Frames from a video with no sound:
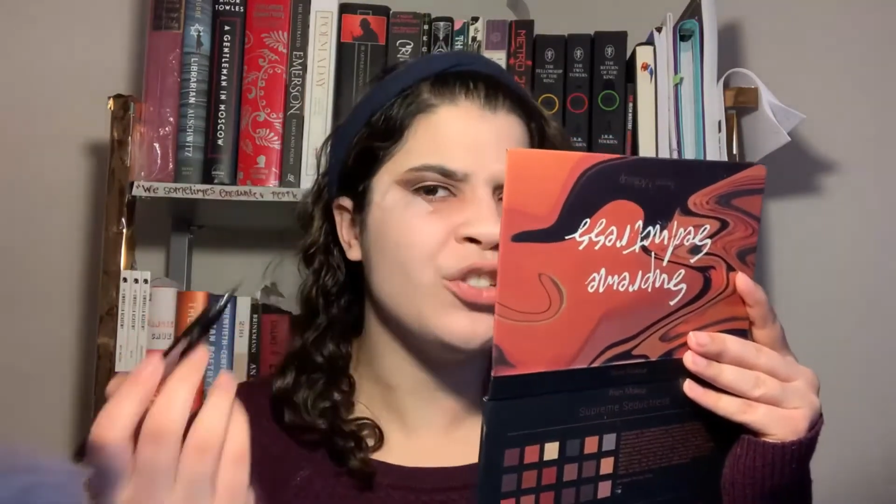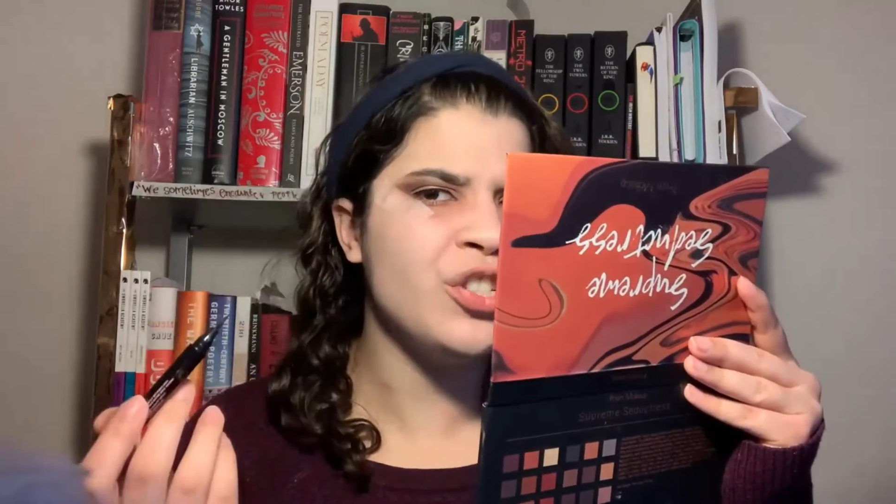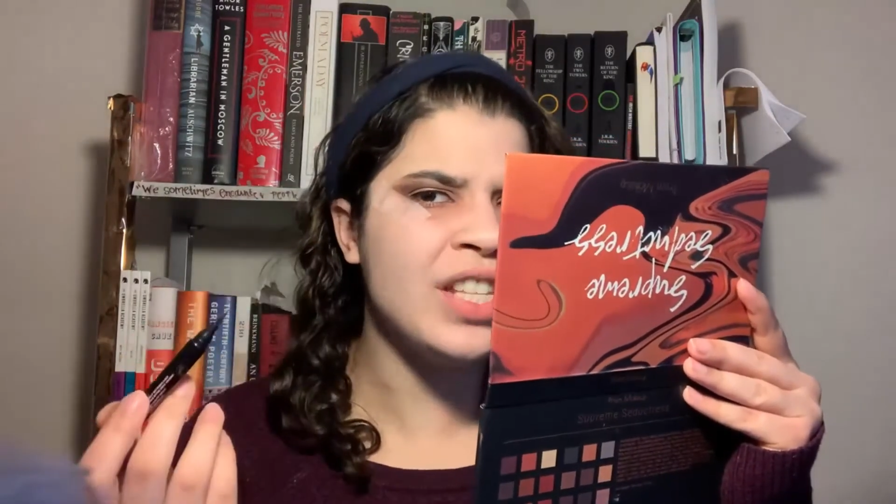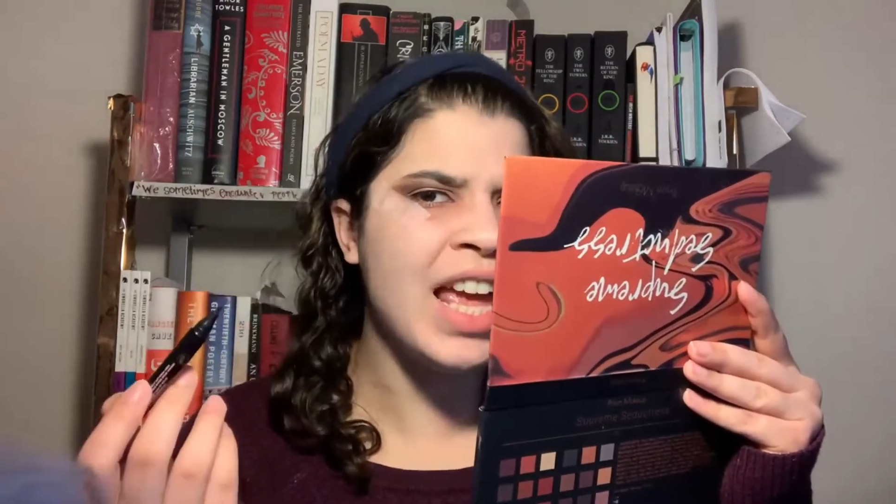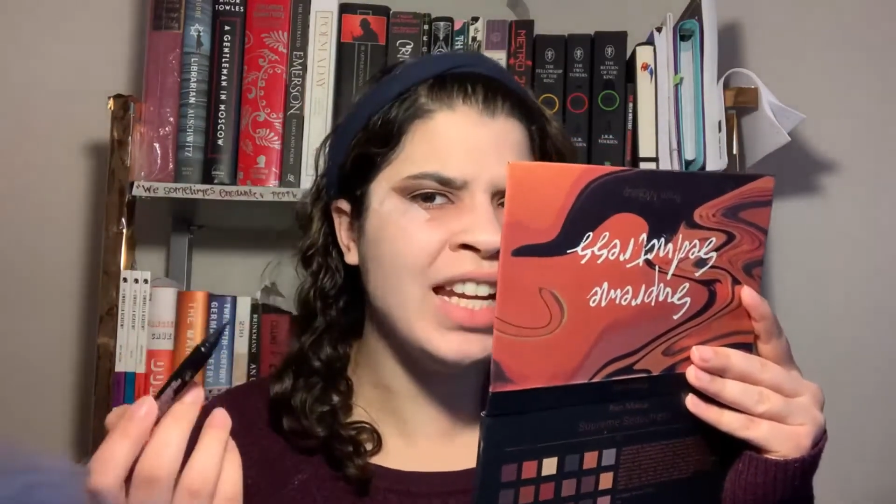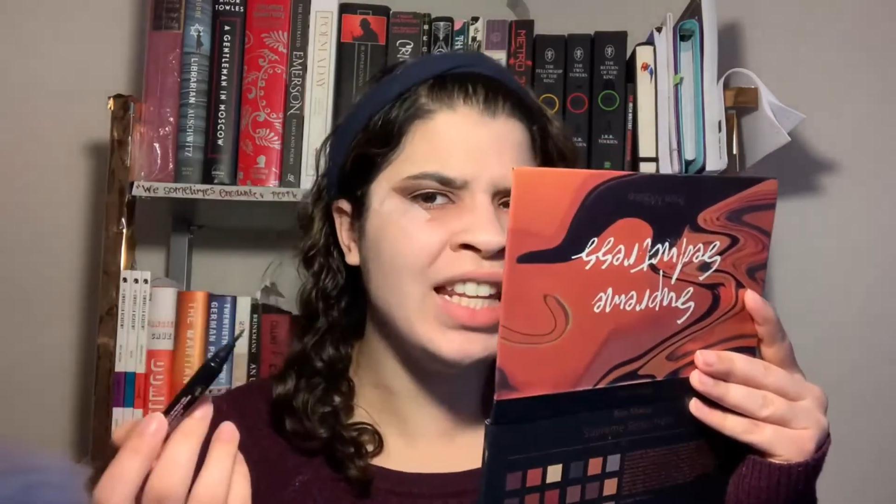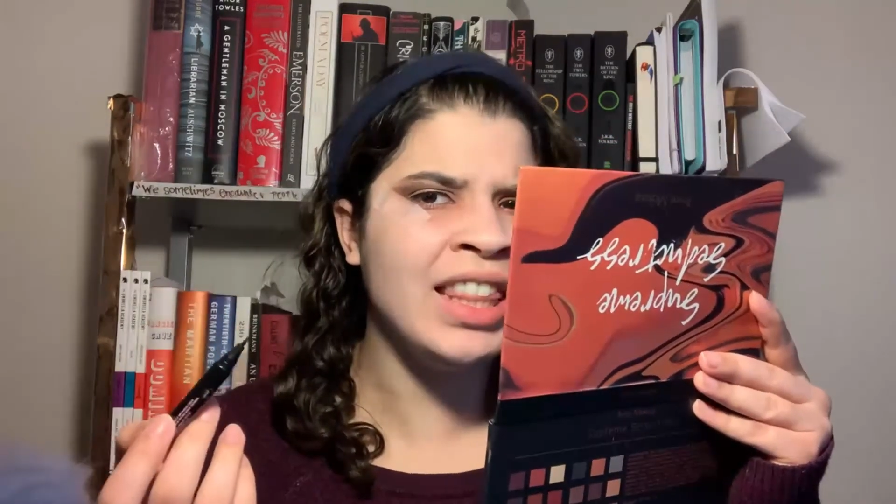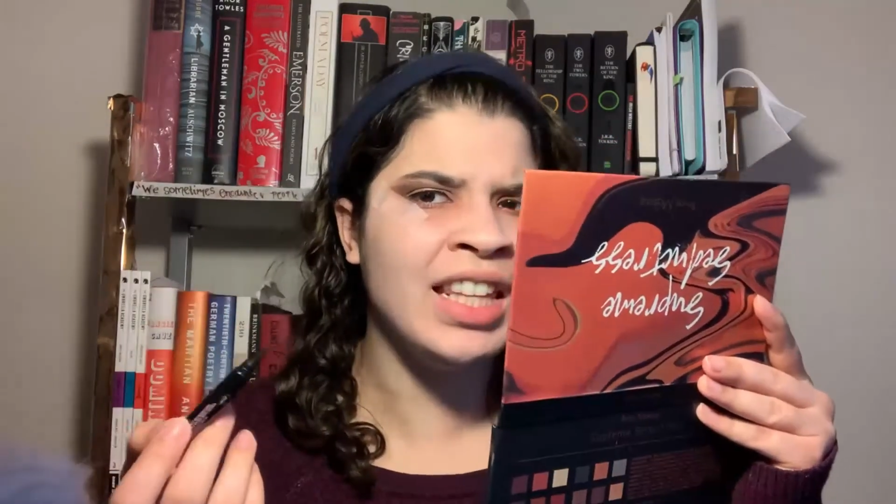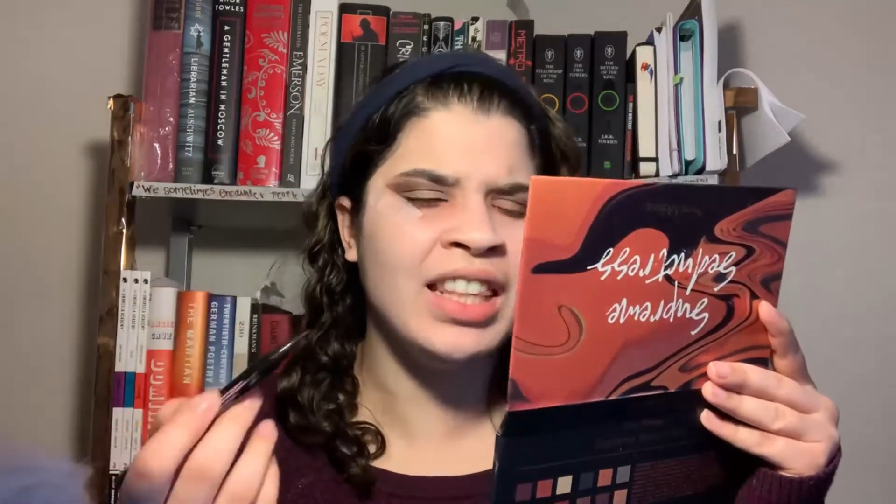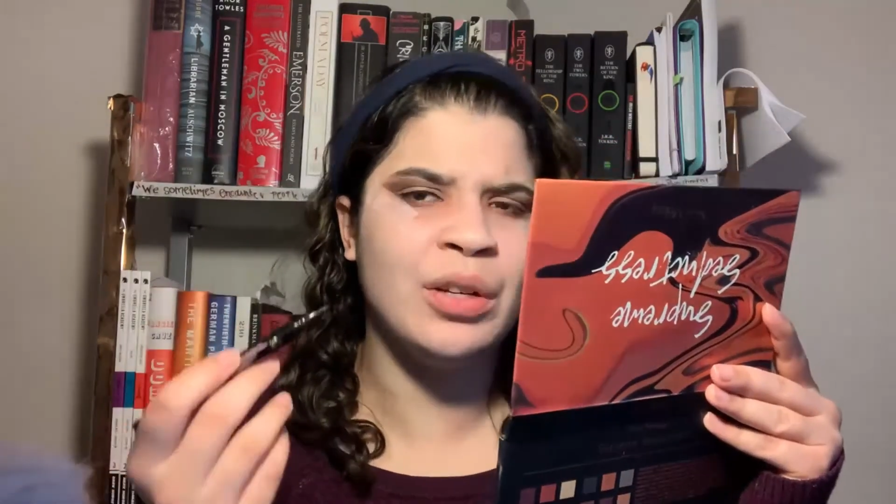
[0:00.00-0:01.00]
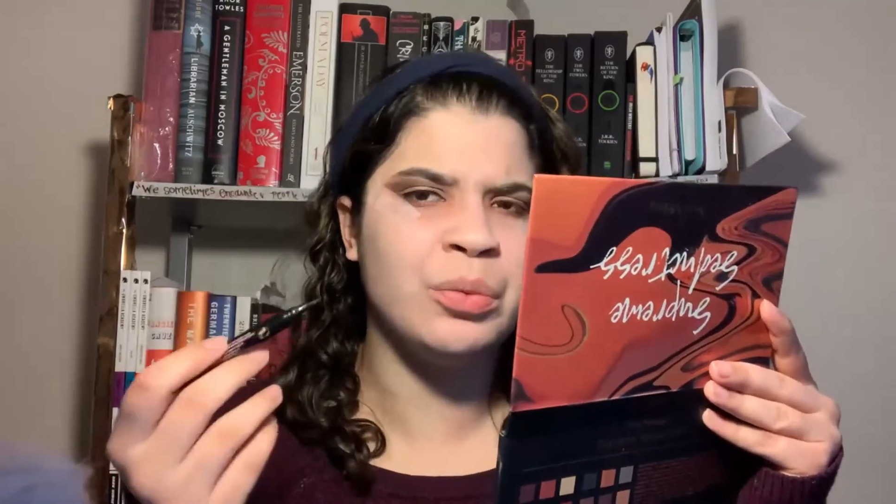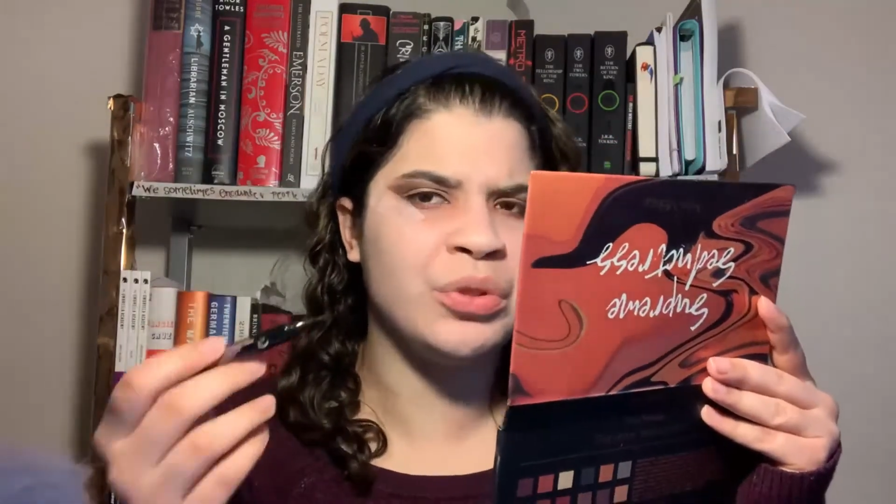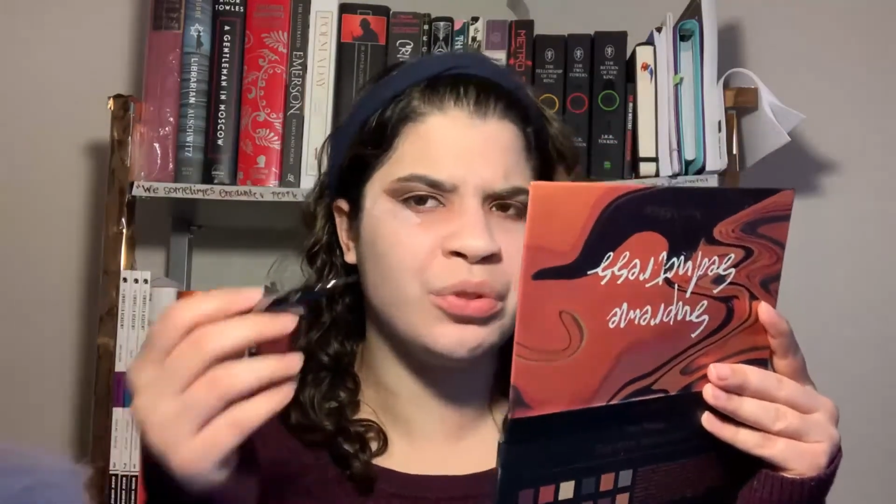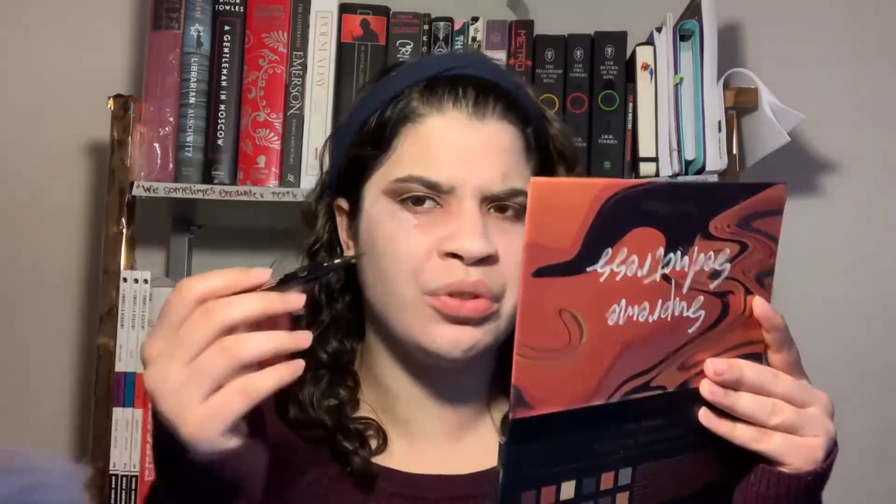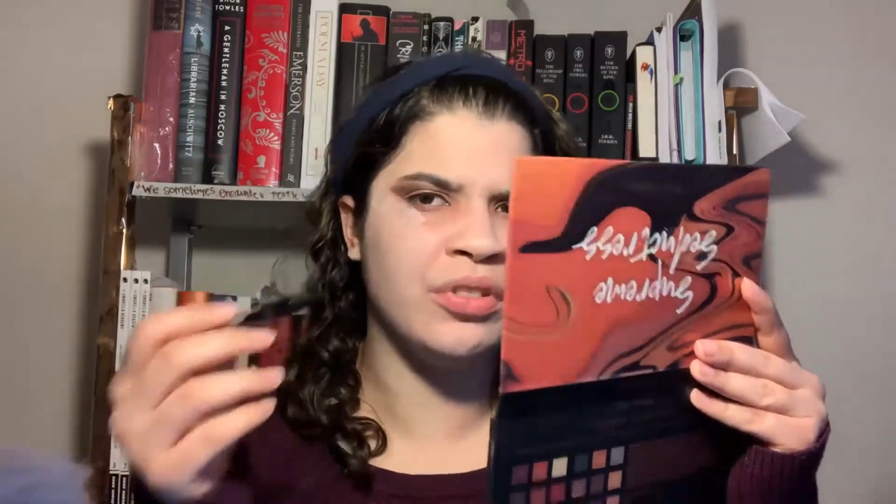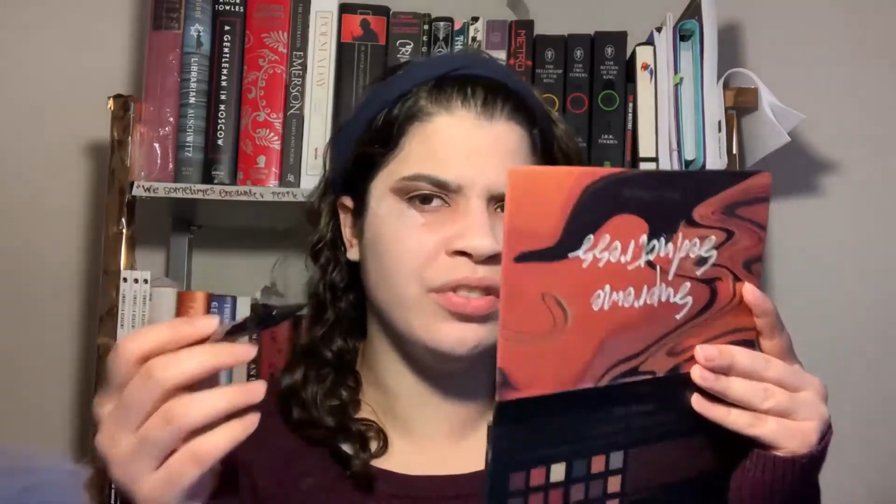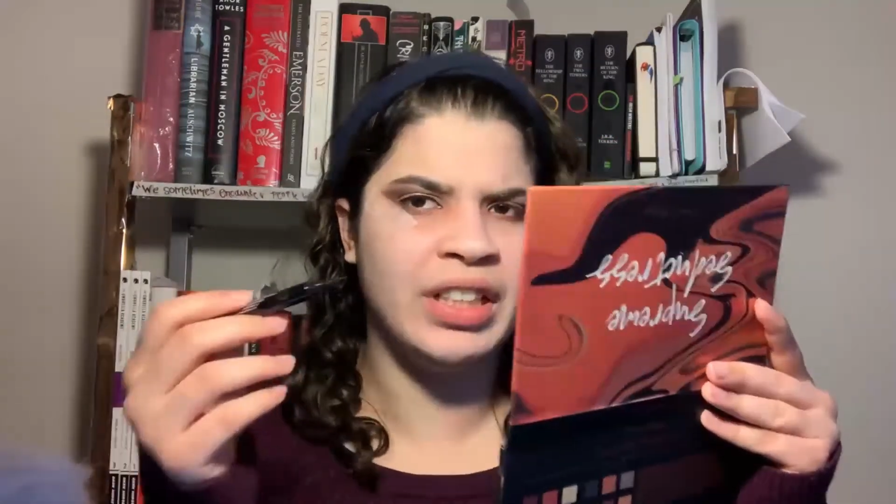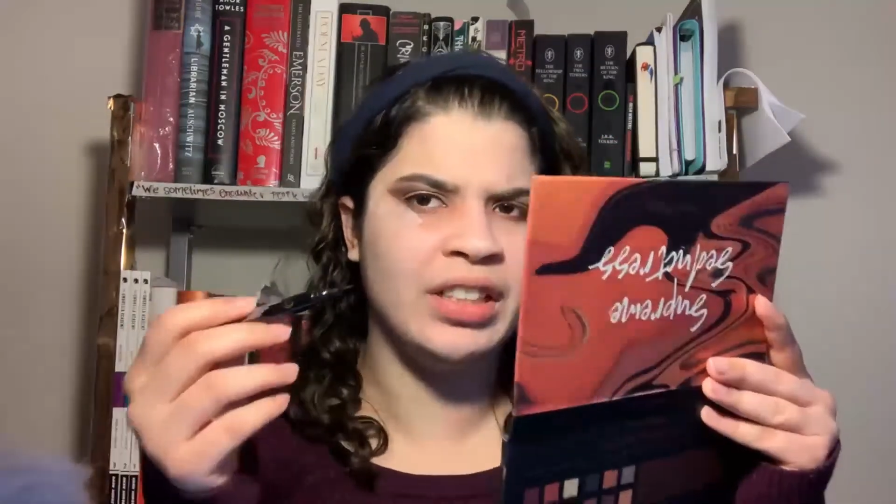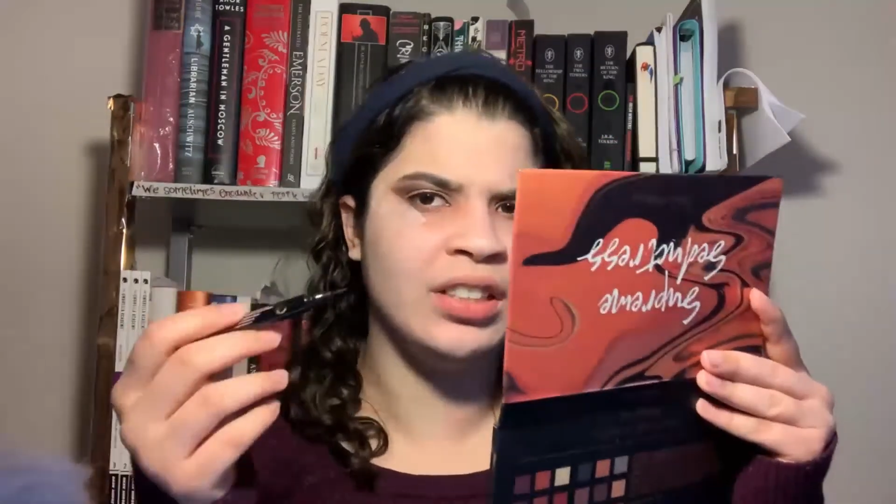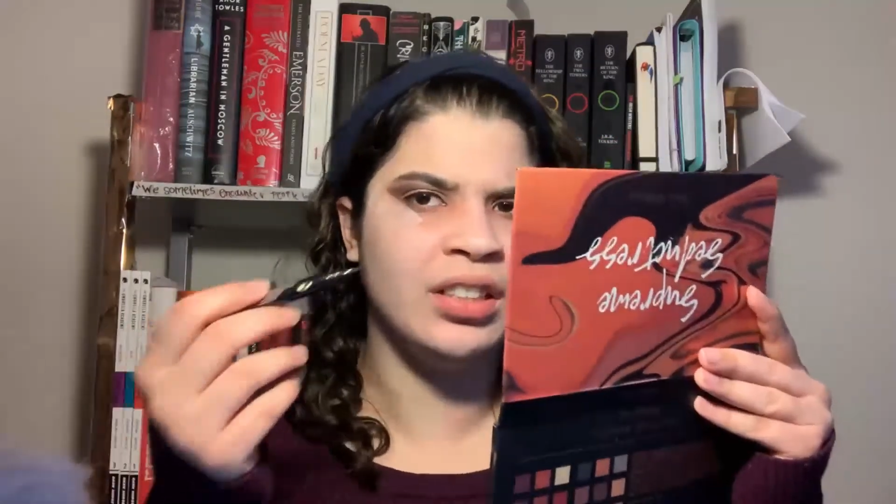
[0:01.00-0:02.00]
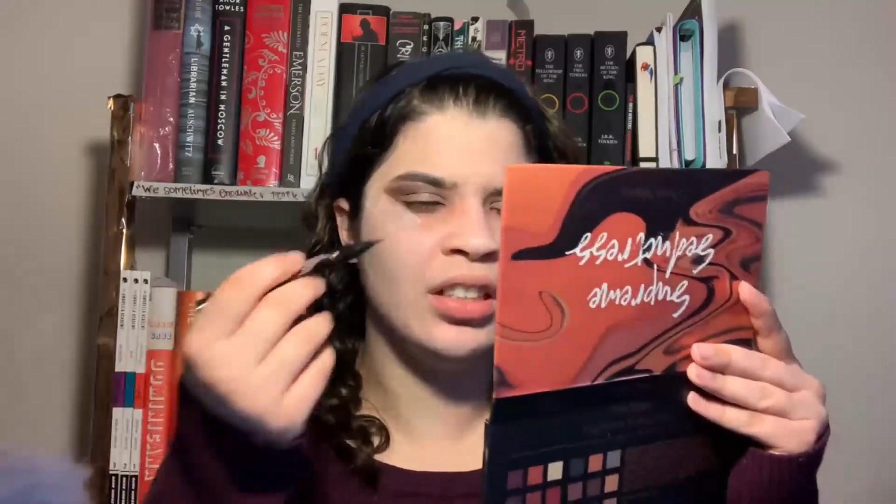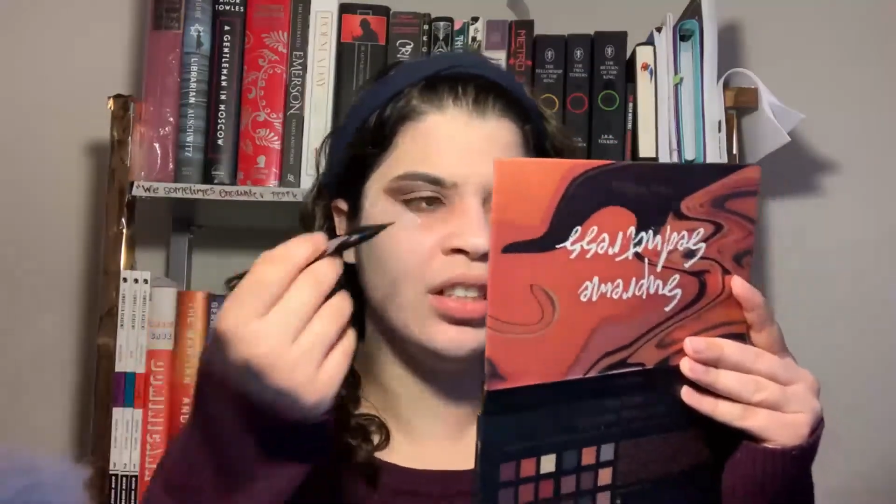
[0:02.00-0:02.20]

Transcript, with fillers: just anything that was sort of like